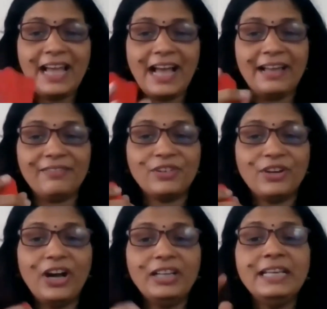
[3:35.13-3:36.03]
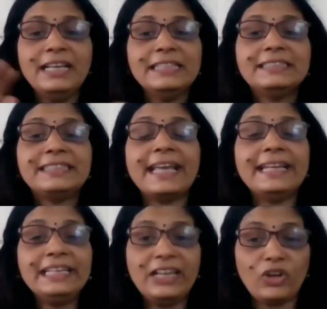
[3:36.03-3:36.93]
I have got
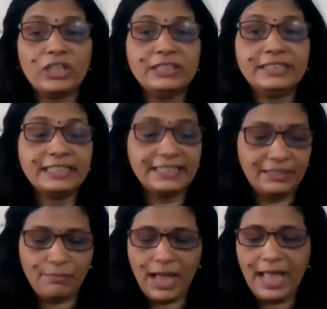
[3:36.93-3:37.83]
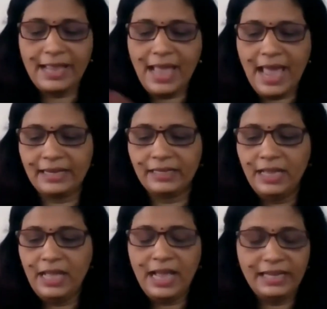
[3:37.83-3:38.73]
10 sticks in my hand
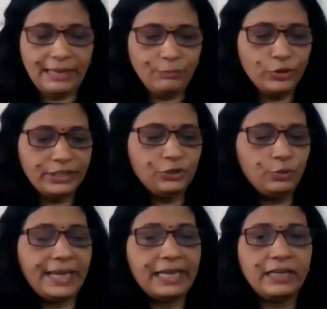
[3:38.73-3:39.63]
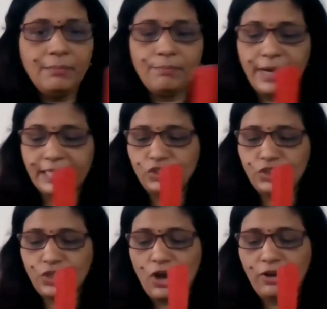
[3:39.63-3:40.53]
and I'm going to make a
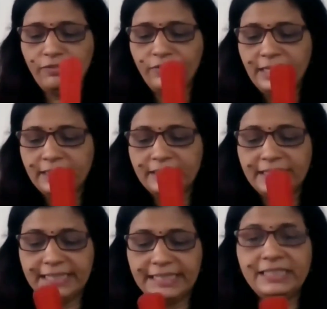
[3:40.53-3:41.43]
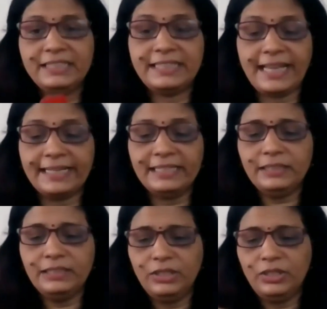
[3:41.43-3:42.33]
bunch of these 10
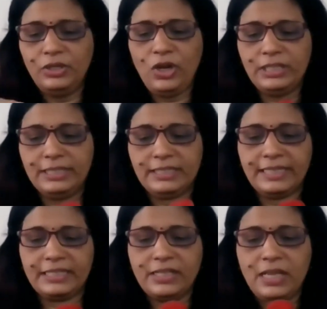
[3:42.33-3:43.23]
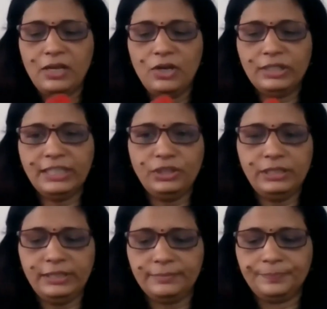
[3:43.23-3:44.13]
sticks. Okay,
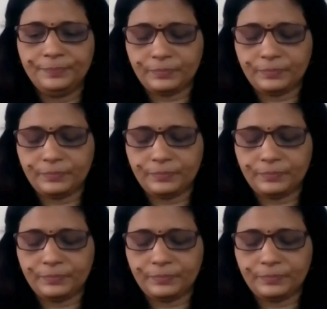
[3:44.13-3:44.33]
children?